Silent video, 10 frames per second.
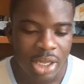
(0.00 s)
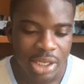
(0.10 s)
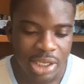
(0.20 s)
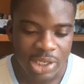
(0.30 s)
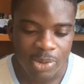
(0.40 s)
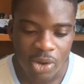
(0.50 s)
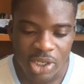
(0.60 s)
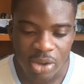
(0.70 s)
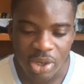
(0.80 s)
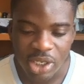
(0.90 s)
It explores
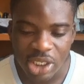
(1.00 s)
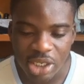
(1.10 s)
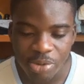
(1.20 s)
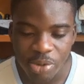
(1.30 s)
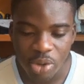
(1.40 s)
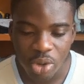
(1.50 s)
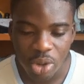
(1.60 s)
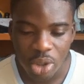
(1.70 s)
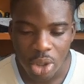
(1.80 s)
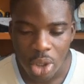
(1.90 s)
the relationship
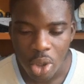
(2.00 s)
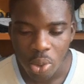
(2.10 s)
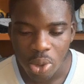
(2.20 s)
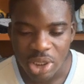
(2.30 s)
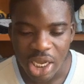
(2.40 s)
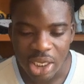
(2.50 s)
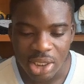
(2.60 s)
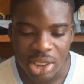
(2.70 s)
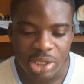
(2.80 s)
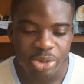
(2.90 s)
which
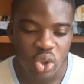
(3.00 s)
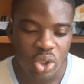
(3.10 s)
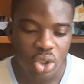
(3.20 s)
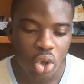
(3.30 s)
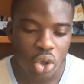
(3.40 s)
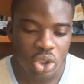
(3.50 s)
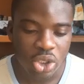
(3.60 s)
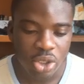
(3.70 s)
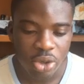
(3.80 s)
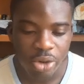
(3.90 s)
exists between
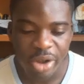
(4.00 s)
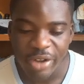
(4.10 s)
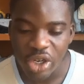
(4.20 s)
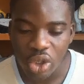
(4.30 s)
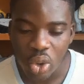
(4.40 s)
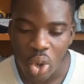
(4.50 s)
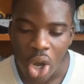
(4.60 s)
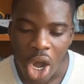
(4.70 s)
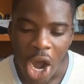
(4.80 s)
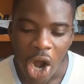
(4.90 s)
cost, revenue,
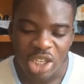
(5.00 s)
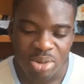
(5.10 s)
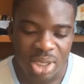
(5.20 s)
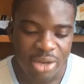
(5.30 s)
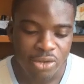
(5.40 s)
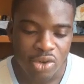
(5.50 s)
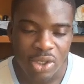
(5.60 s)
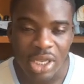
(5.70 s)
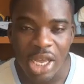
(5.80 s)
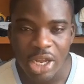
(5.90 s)
output
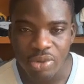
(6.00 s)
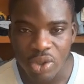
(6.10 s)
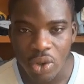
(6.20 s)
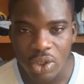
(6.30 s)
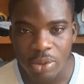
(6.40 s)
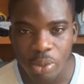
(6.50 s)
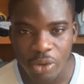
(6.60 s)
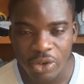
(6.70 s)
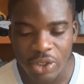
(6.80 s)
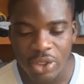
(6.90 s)
levels, and resulting
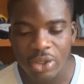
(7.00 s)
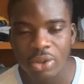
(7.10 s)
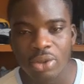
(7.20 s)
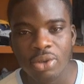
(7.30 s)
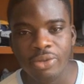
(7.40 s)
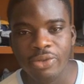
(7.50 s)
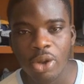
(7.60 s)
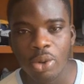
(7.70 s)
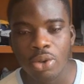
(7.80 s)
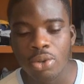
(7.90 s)
profits.
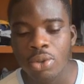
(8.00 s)
Very well.